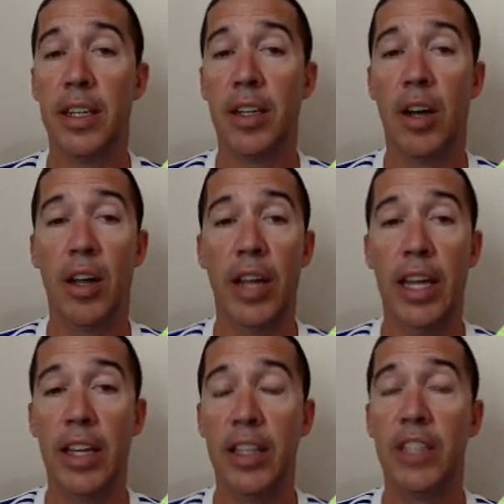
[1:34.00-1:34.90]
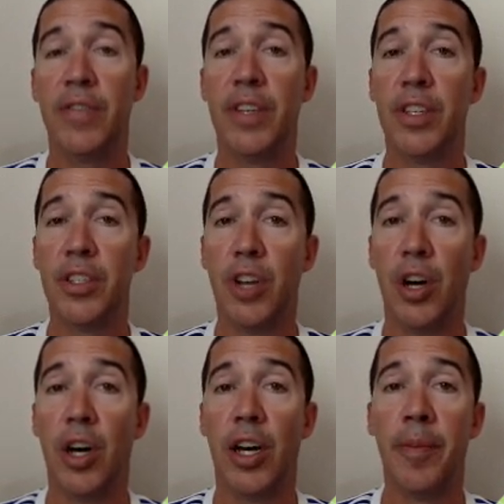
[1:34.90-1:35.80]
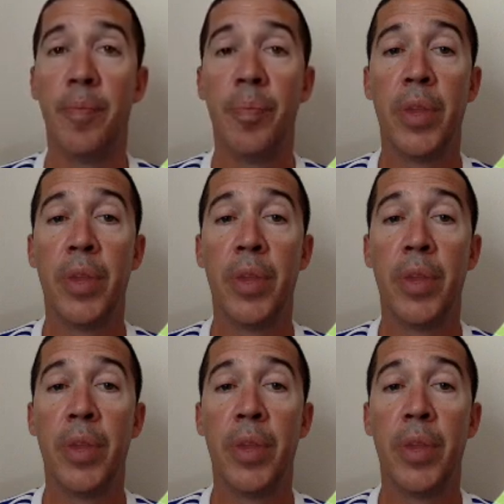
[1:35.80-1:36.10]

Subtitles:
all 8 of these fields on,